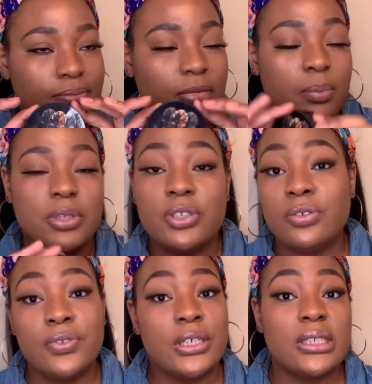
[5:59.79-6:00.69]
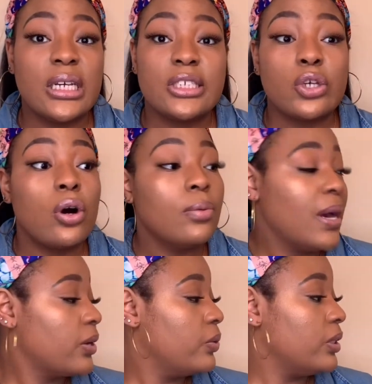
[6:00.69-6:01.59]
Miss Juvia takes all
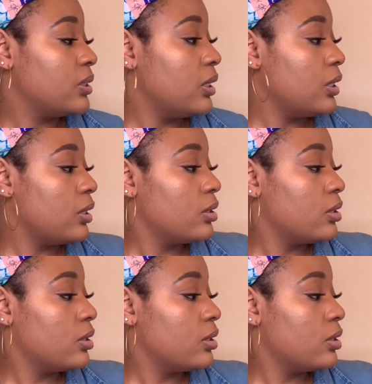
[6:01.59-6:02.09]
my coins, honey.